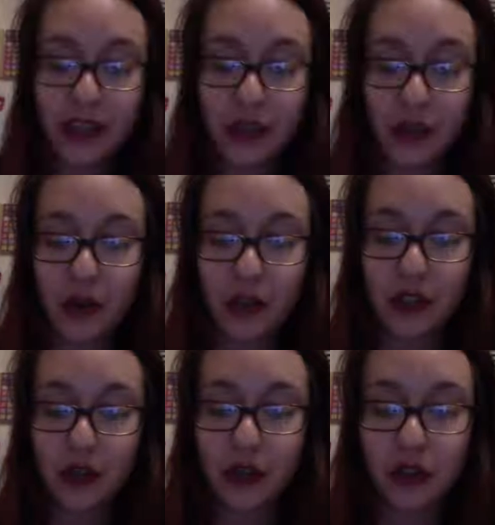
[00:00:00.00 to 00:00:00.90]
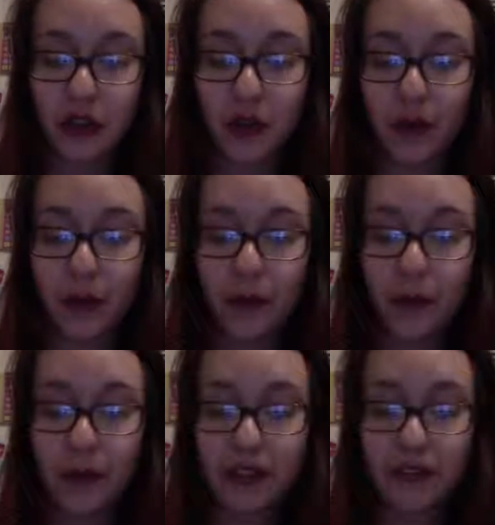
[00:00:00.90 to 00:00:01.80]
can also control when the
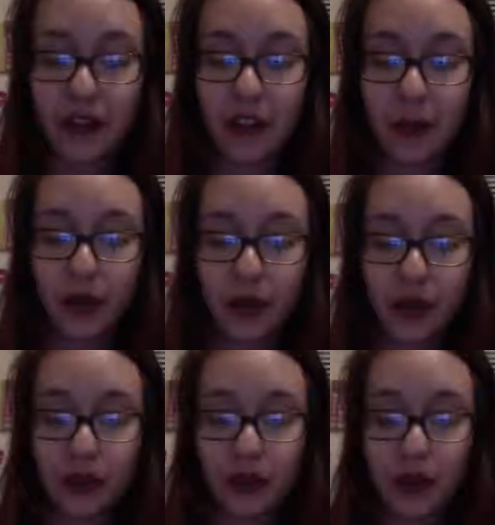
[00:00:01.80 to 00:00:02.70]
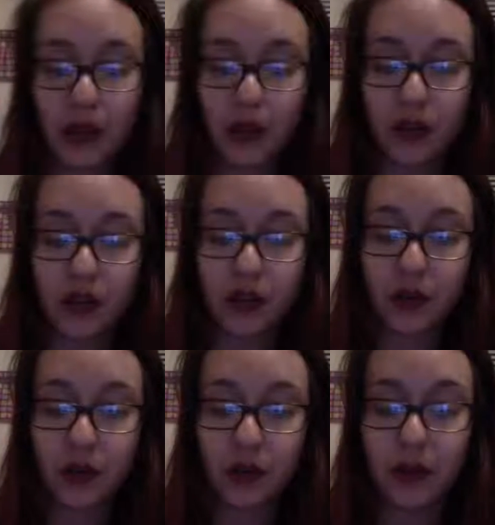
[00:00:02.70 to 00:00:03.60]
form is available, you can
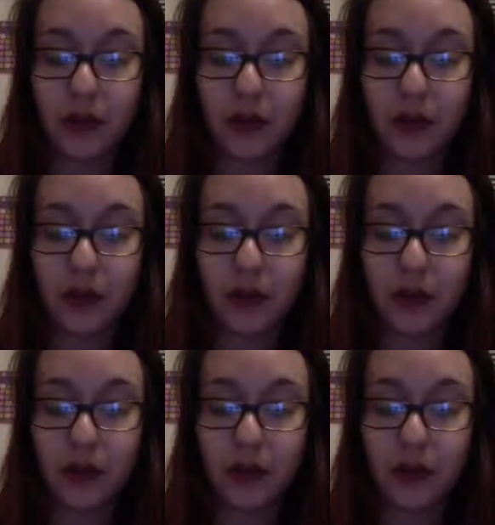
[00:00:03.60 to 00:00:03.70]
also limit the